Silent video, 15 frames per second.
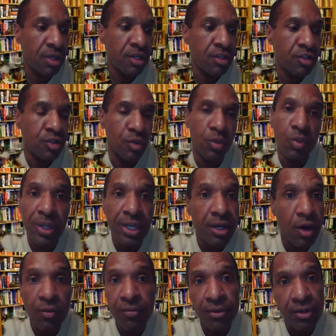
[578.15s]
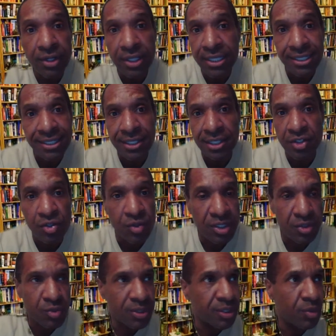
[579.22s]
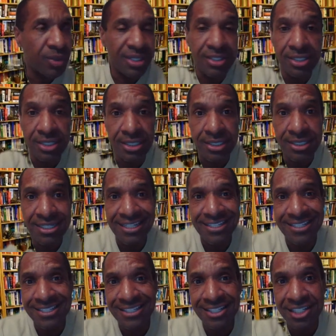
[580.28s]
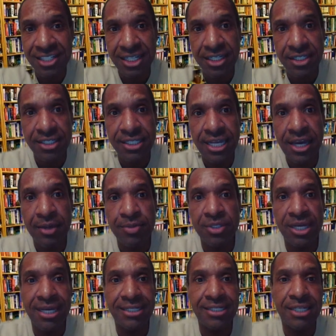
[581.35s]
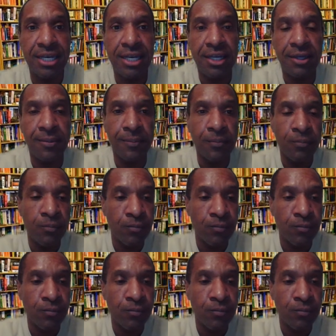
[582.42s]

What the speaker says: so we went over, it's really, what is it, six steps, I'd say,